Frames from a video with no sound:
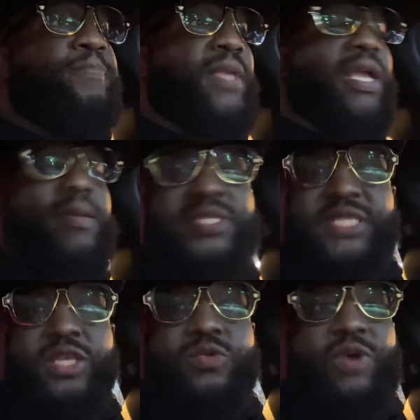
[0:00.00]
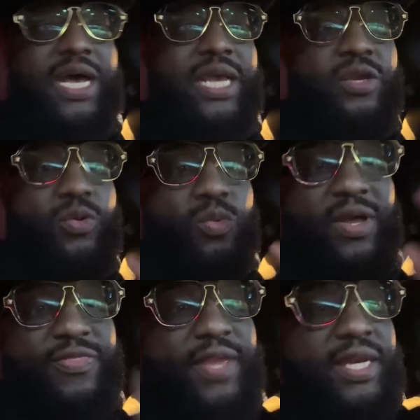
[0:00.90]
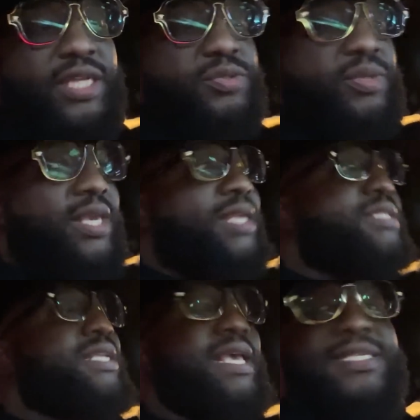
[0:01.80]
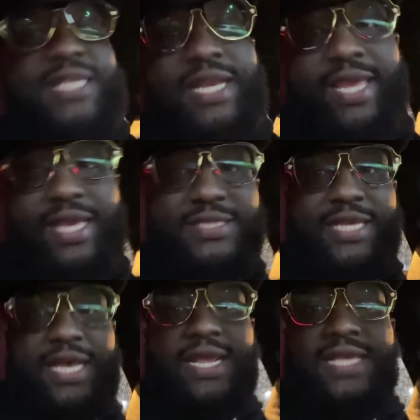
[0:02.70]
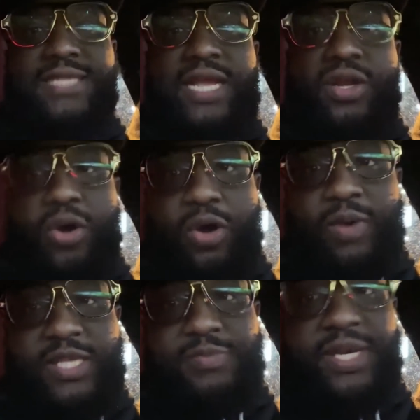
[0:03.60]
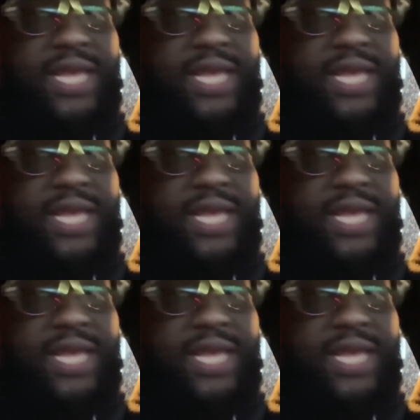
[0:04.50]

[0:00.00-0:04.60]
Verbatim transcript: And I'm going to tell you why. One thing that you can't say is that Anton has not always been